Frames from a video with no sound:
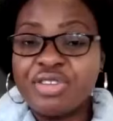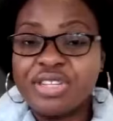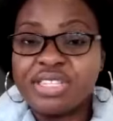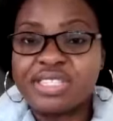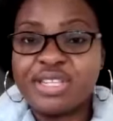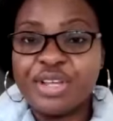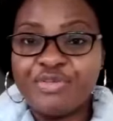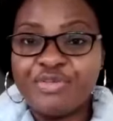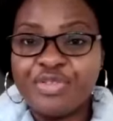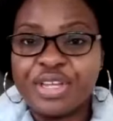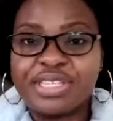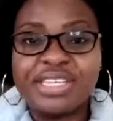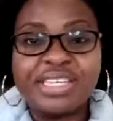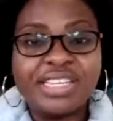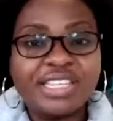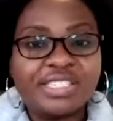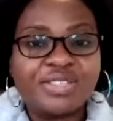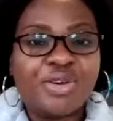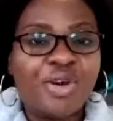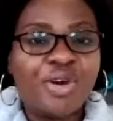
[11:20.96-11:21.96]
receive it
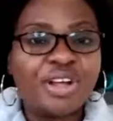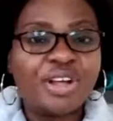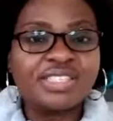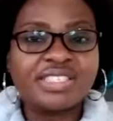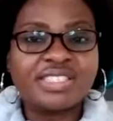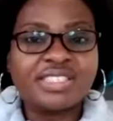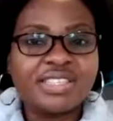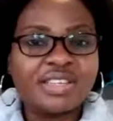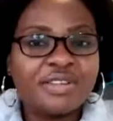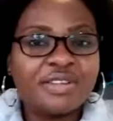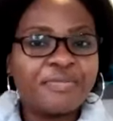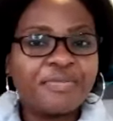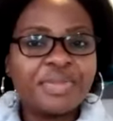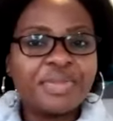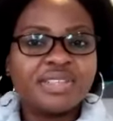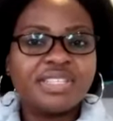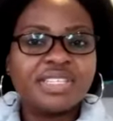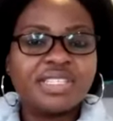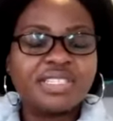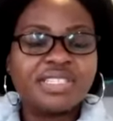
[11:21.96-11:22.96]
is God's
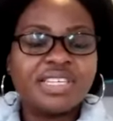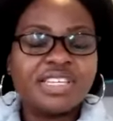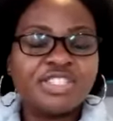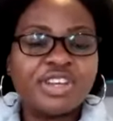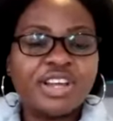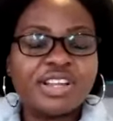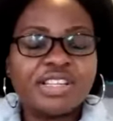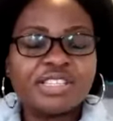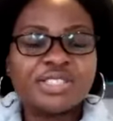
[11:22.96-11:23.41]
decision,